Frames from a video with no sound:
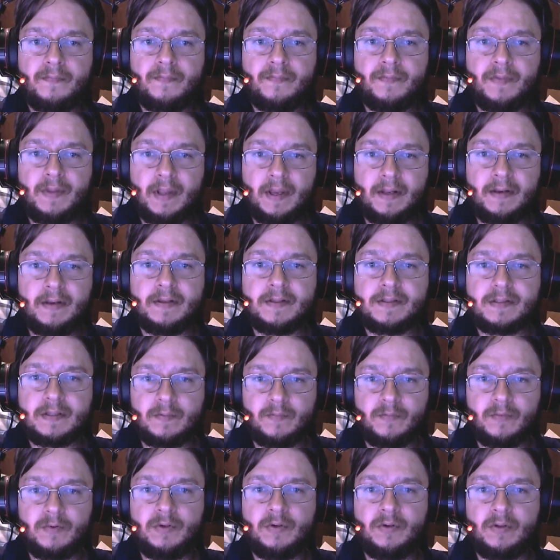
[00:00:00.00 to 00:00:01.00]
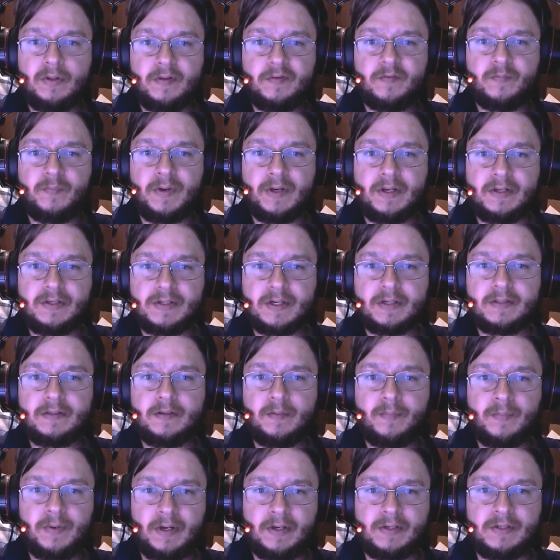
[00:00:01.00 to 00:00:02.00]
and as someone who lives paycheck
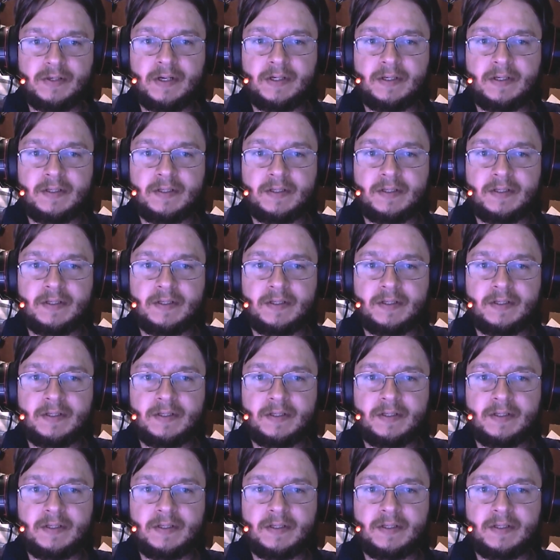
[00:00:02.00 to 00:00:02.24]
to paycheck is